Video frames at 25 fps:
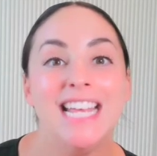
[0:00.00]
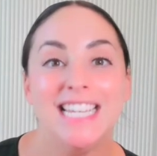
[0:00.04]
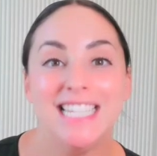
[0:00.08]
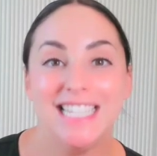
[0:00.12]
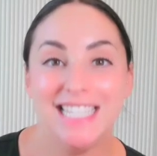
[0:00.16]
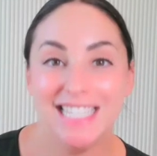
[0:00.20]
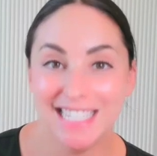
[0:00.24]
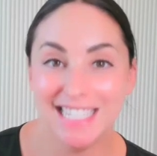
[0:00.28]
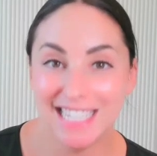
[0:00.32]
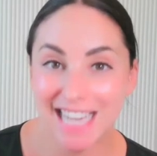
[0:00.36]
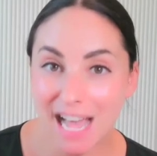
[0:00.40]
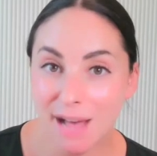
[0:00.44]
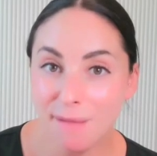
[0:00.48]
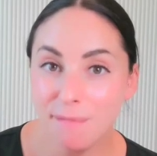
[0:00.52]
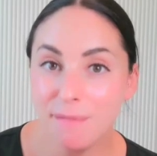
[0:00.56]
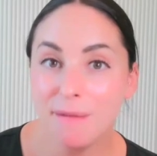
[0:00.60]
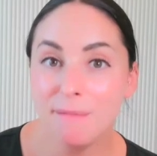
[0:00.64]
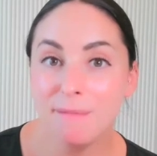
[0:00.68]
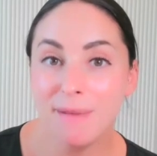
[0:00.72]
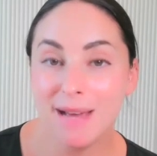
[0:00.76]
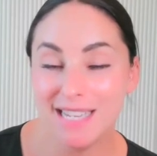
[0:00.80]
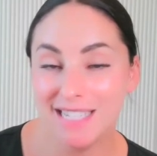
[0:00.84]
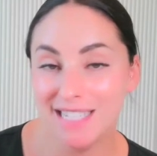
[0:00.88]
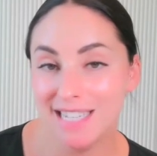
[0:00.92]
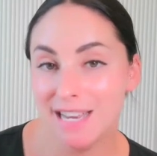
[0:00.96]
step
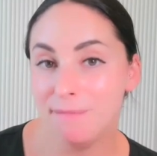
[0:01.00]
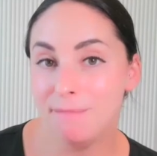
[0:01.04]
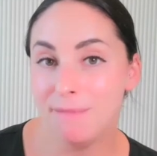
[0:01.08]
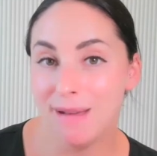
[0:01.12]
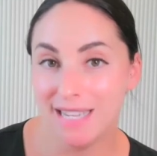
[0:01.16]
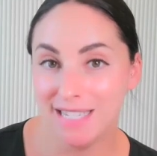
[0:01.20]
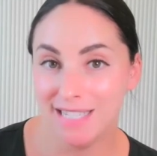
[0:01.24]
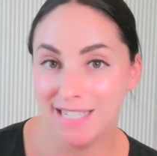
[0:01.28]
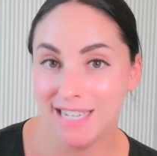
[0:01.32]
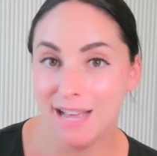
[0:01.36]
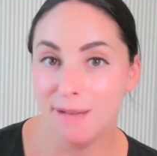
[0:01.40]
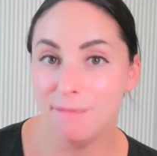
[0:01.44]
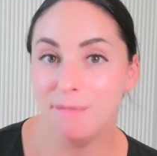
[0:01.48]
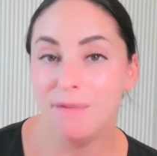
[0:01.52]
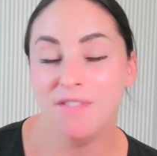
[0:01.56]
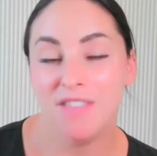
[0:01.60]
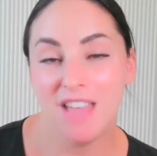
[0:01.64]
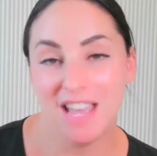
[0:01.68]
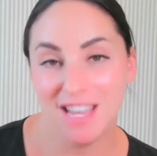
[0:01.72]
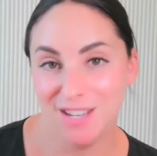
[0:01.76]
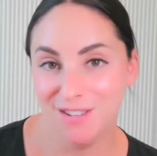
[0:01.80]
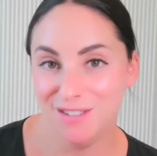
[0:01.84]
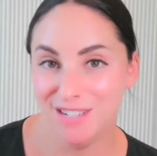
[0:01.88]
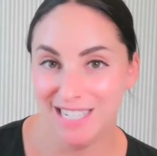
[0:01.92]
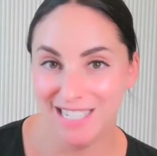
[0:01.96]
by step by step
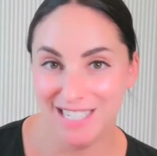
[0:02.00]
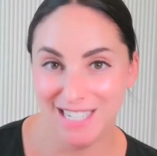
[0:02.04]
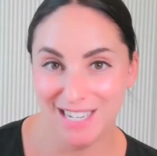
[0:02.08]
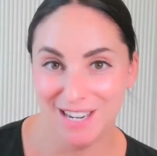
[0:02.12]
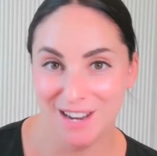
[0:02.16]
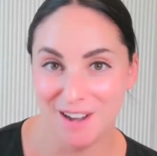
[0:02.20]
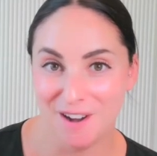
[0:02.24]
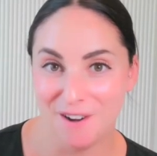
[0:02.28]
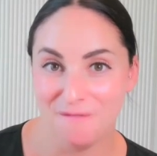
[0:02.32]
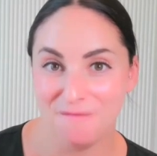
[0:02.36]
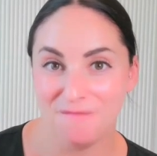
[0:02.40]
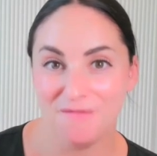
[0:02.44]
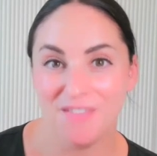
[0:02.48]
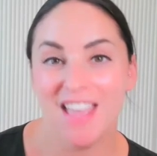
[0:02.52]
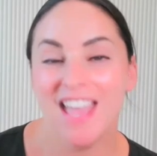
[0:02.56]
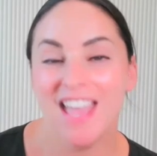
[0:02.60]
that you need to know.